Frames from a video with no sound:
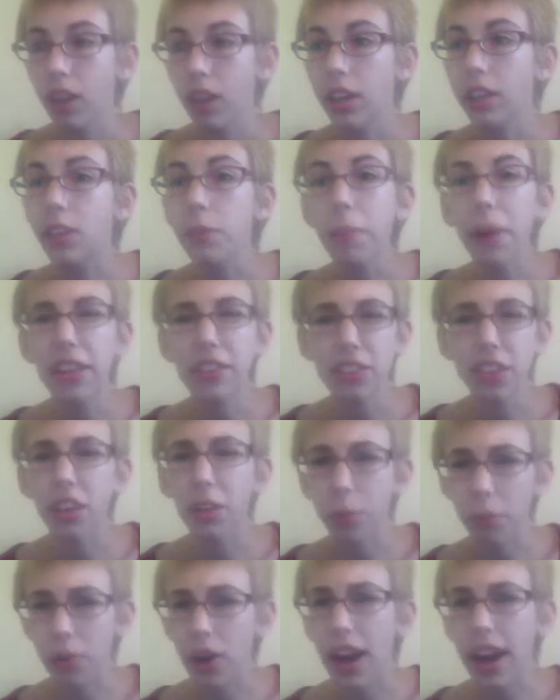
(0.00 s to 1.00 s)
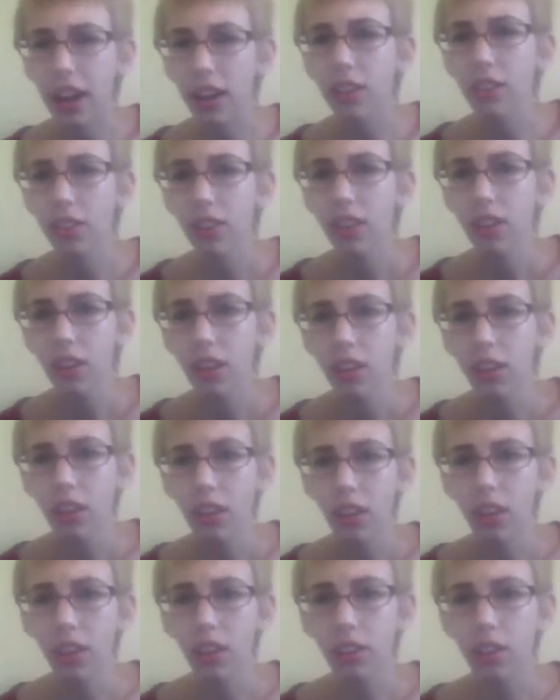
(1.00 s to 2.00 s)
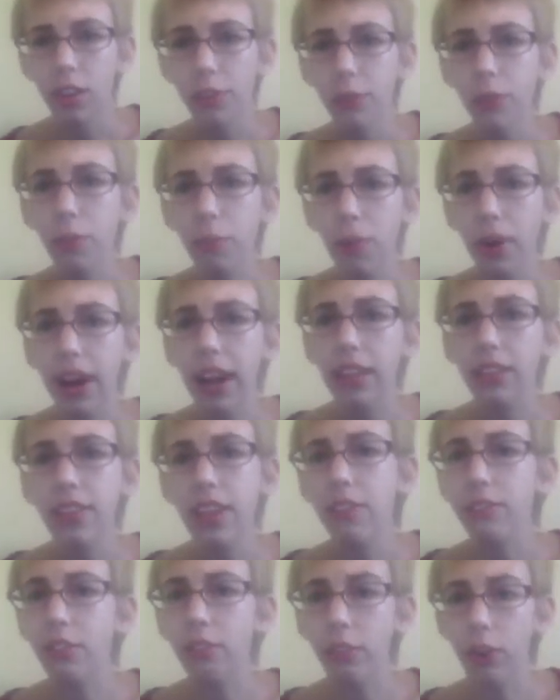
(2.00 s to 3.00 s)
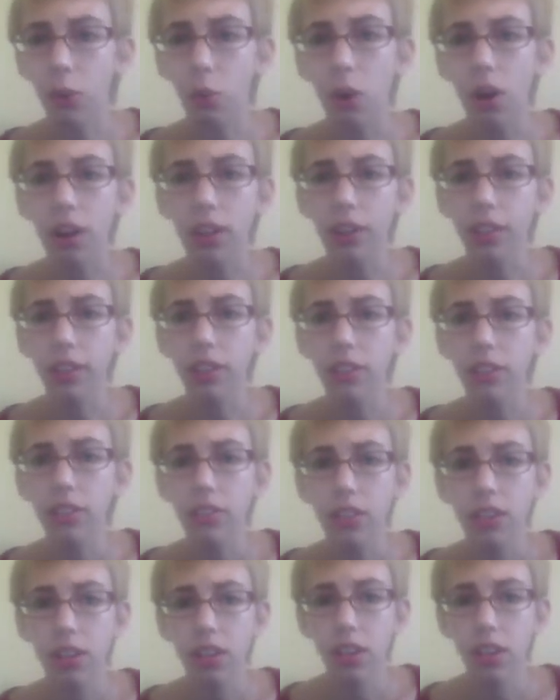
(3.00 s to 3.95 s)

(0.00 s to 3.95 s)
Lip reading: it depends on the brand. Different brands have different qualities.